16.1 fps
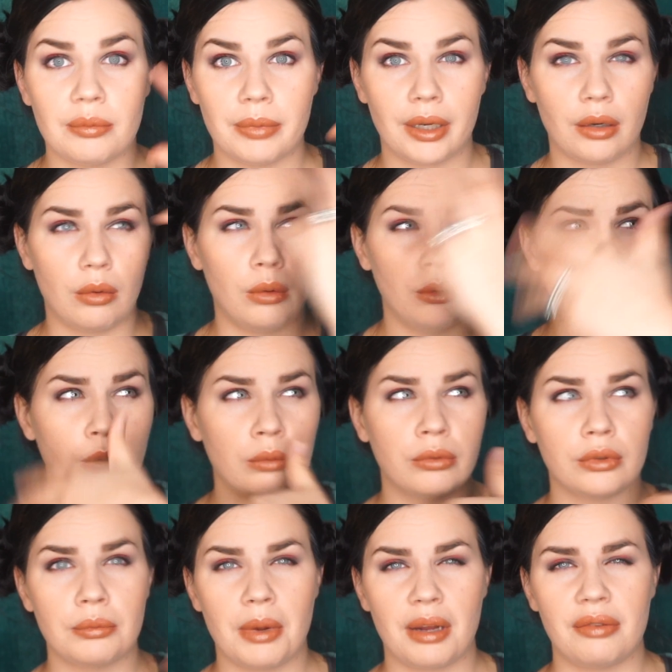but all
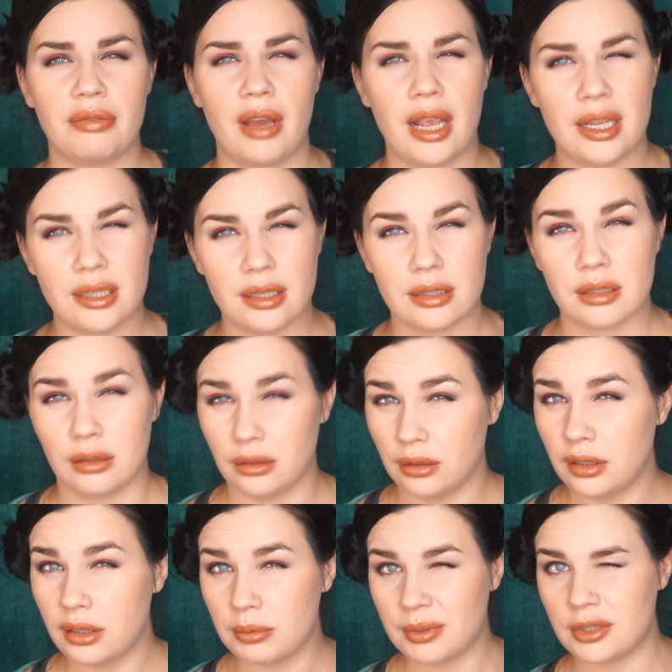over my face it's a
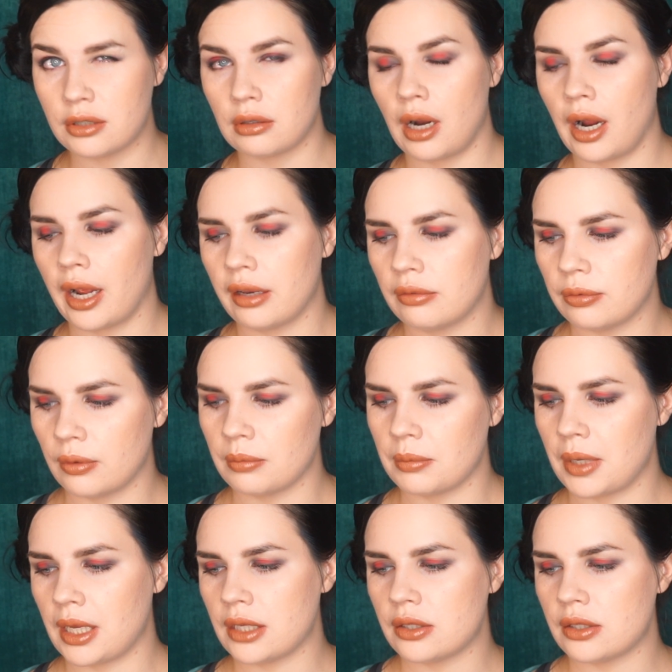little bit drying for me.